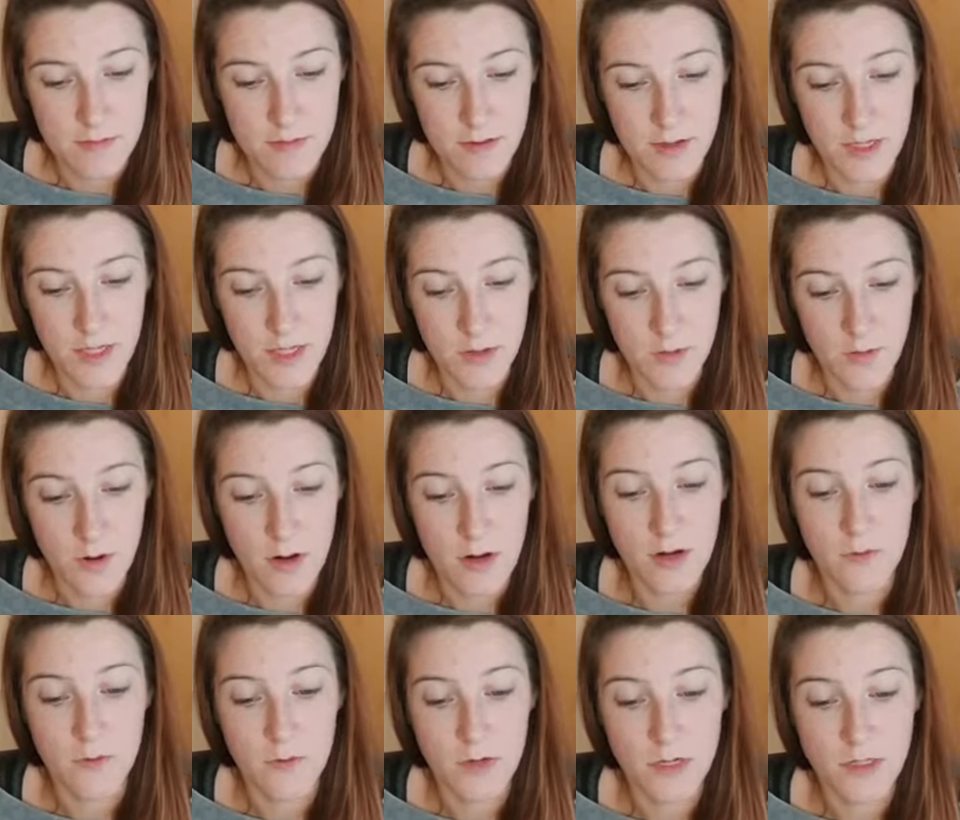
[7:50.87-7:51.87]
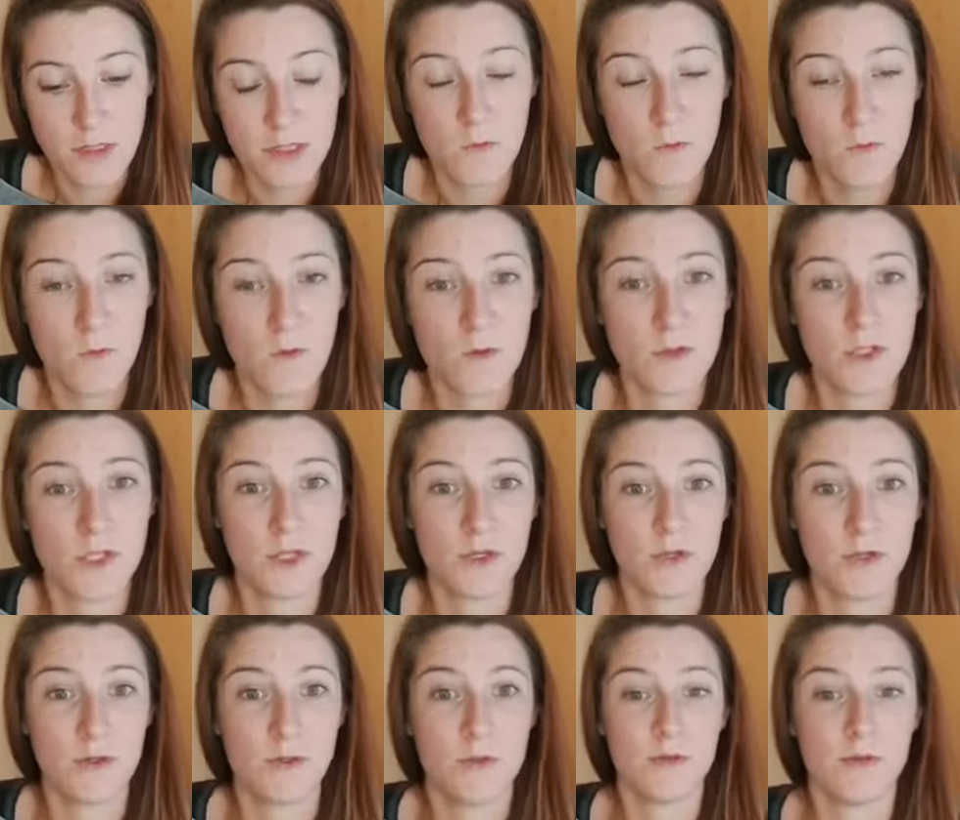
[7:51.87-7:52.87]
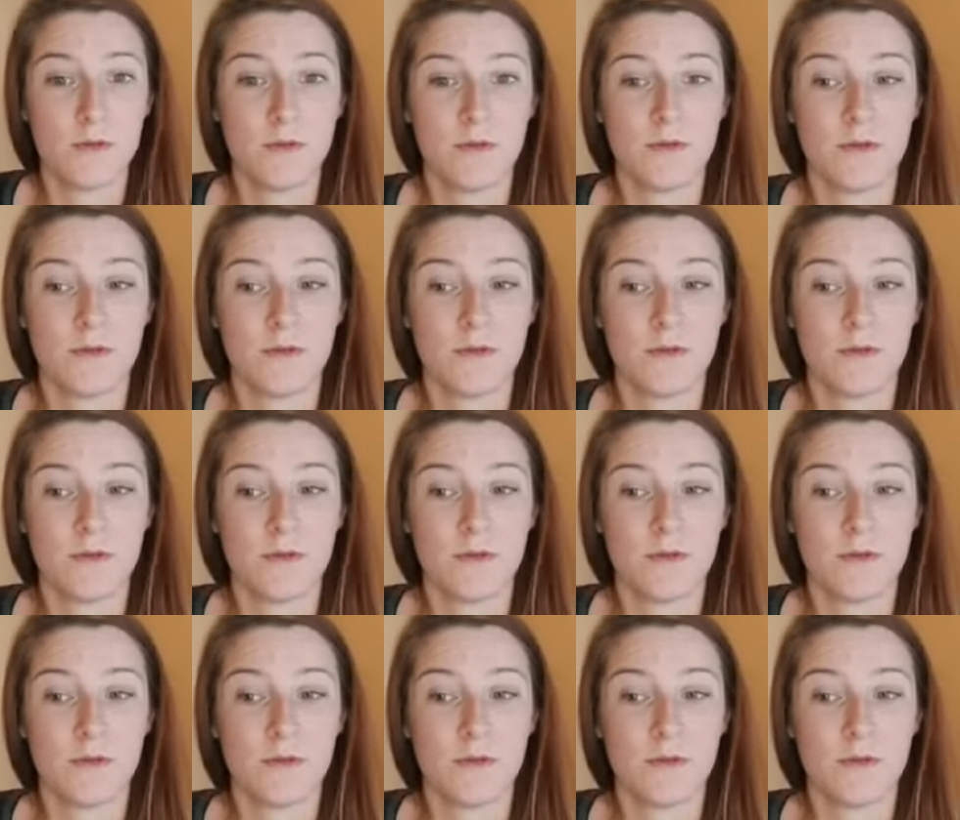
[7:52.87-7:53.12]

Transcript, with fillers: You are going to want to